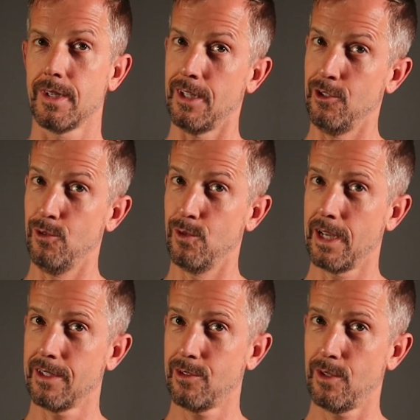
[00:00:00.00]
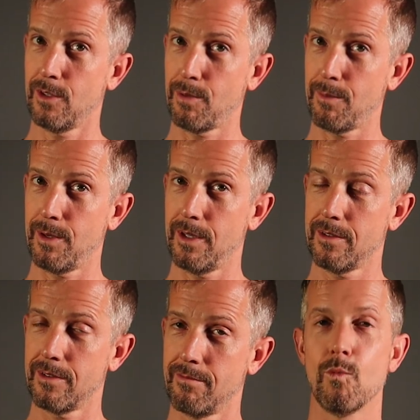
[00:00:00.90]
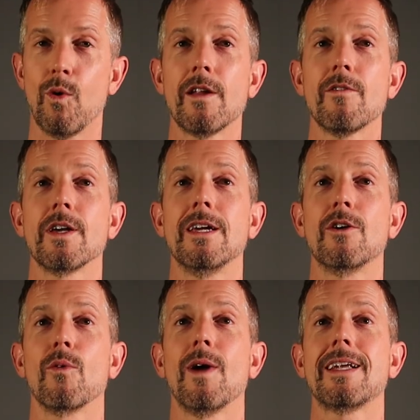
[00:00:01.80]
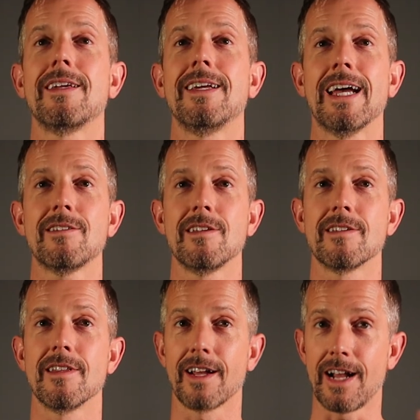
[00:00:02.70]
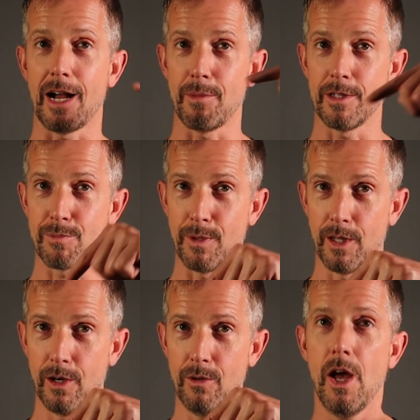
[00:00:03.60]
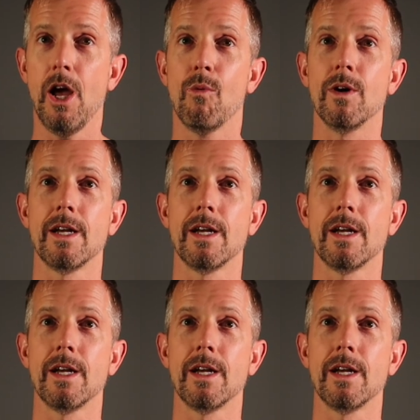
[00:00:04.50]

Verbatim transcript: Can you guess who this puppet is? One of the correct guesses in the comments below will